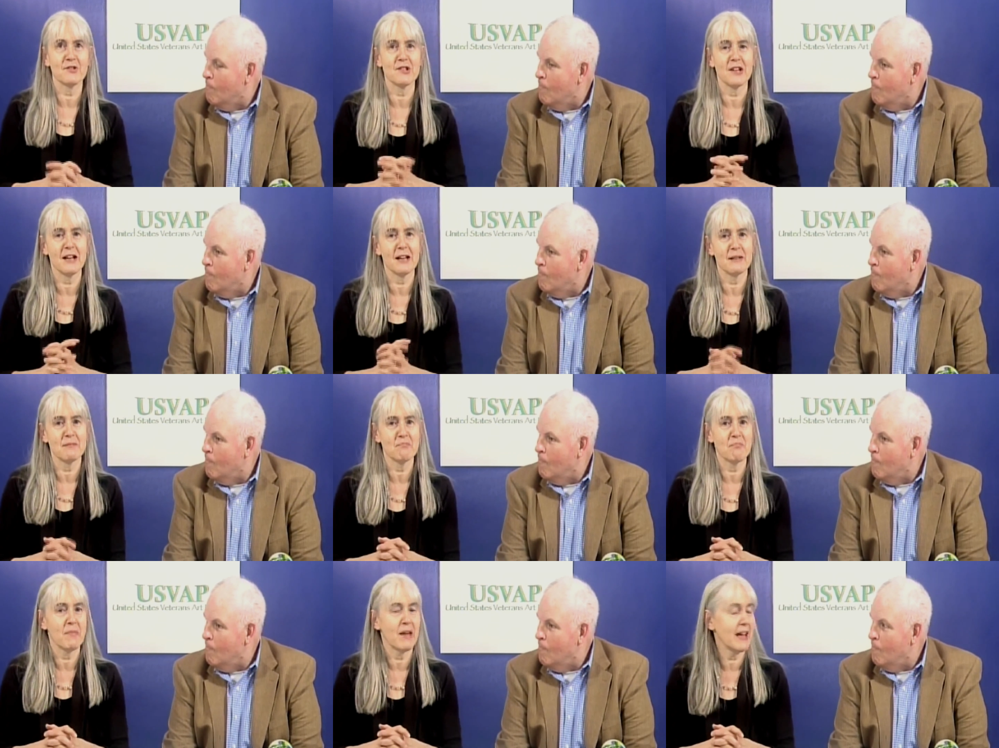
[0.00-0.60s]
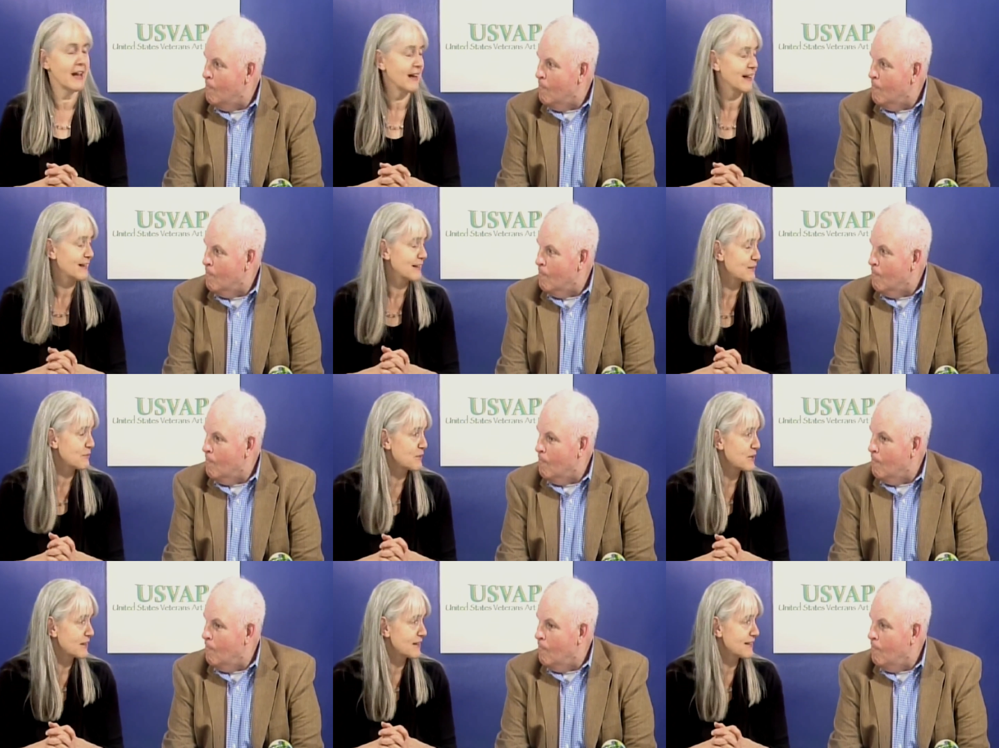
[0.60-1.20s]
Speaker 1: John back
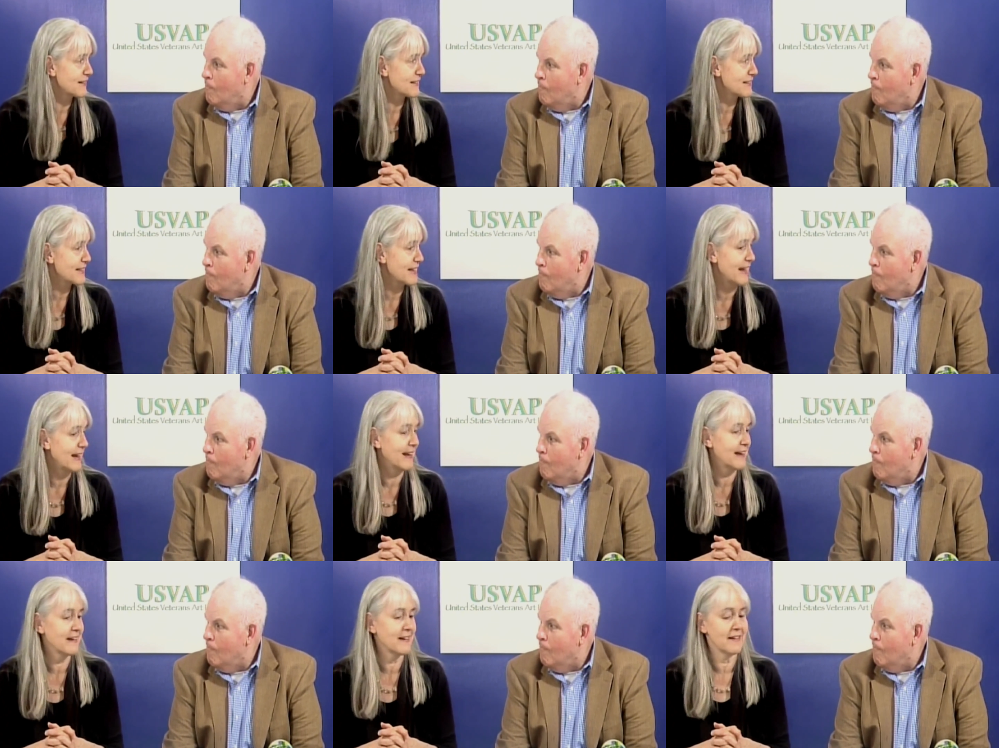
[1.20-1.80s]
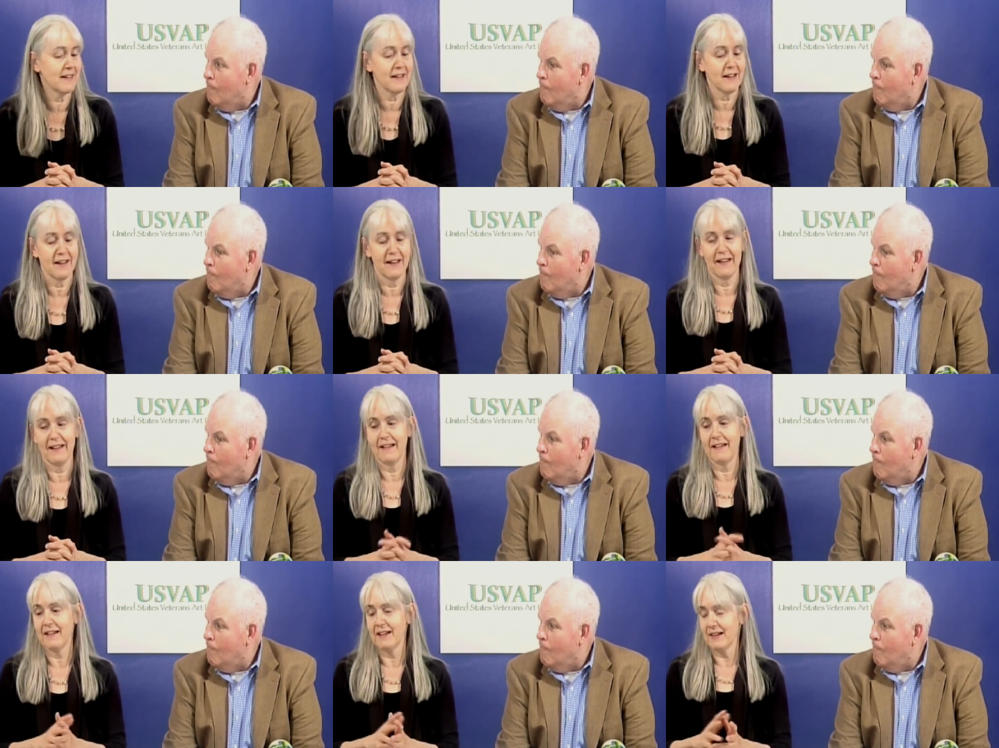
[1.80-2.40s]
with us, and
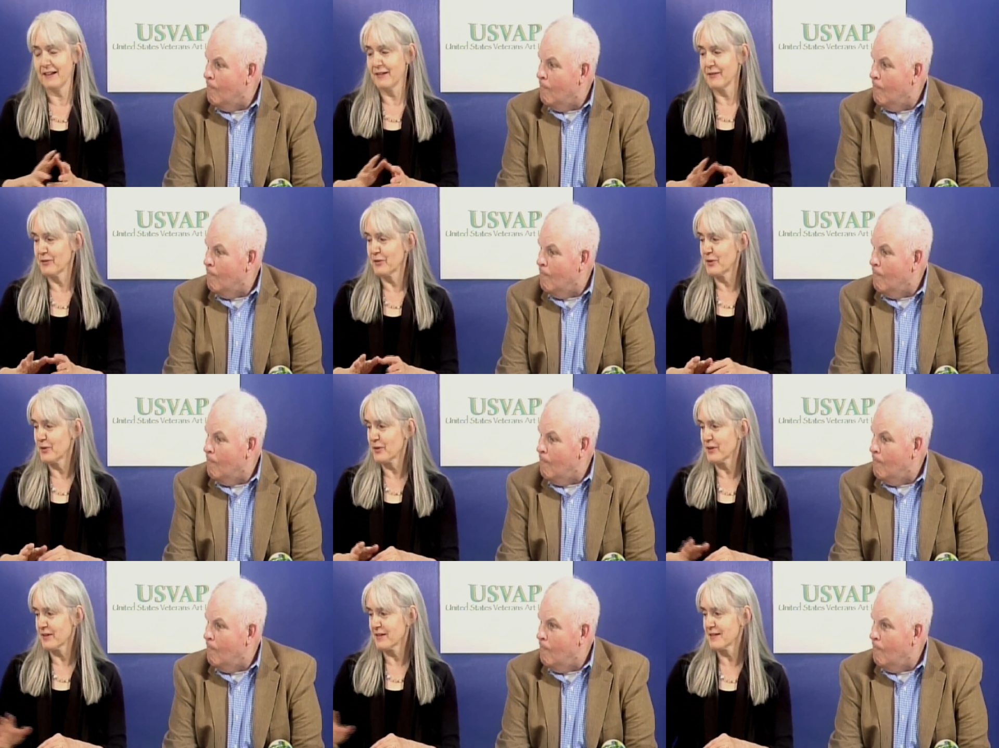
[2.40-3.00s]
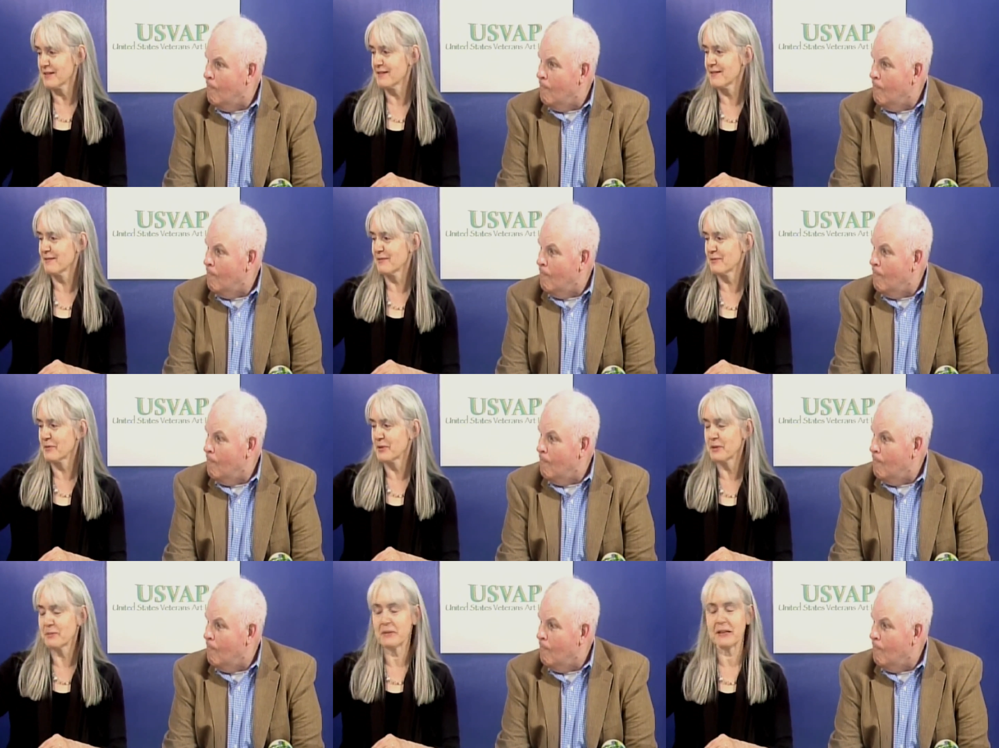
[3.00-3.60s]
of course
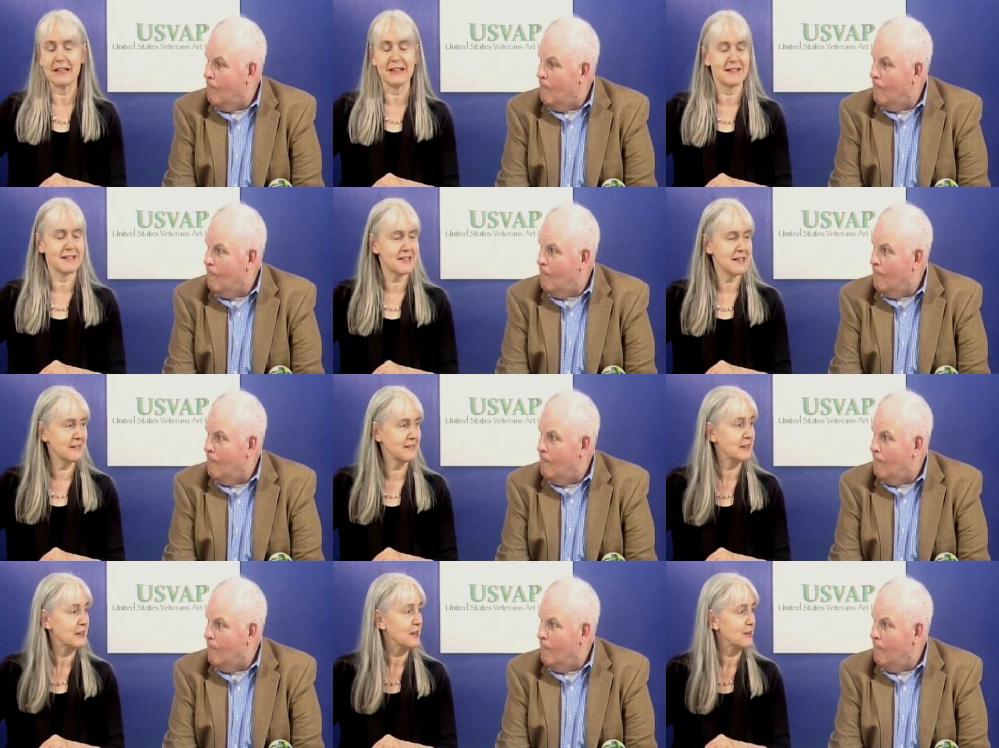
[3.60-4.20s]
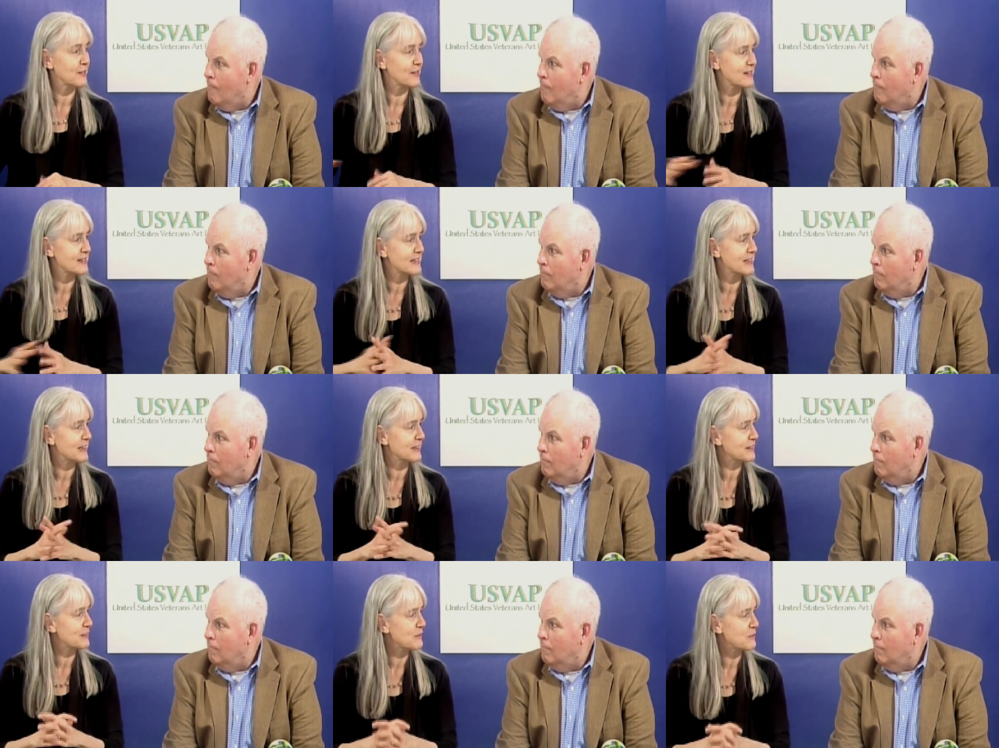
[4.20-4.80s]
we'll be telling you
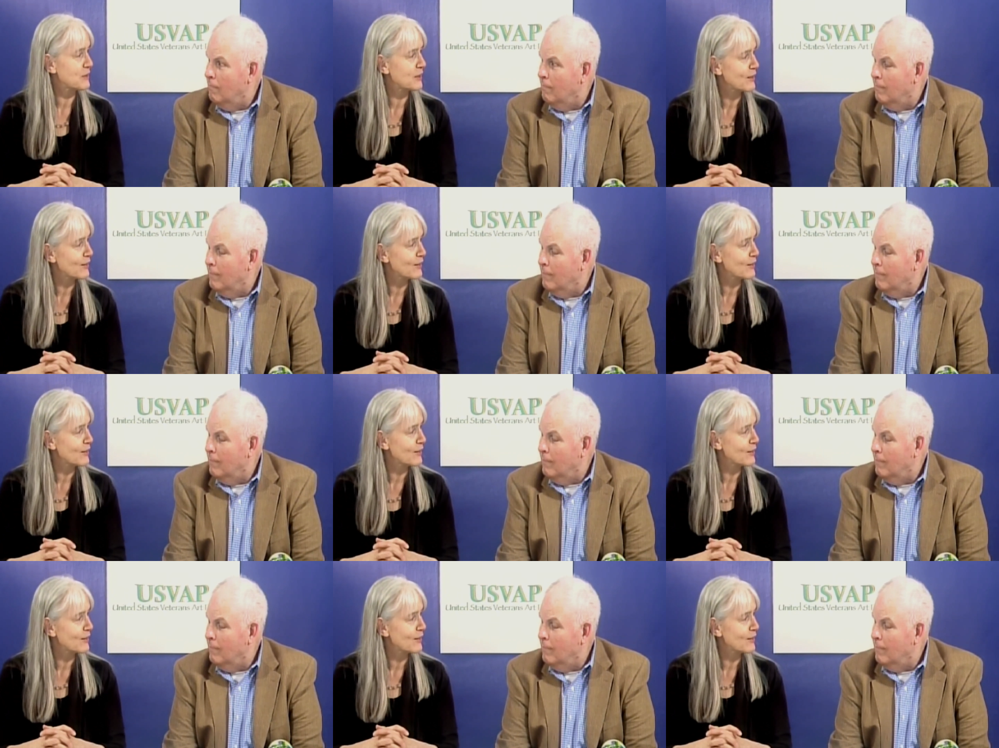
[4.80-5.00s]
exactly what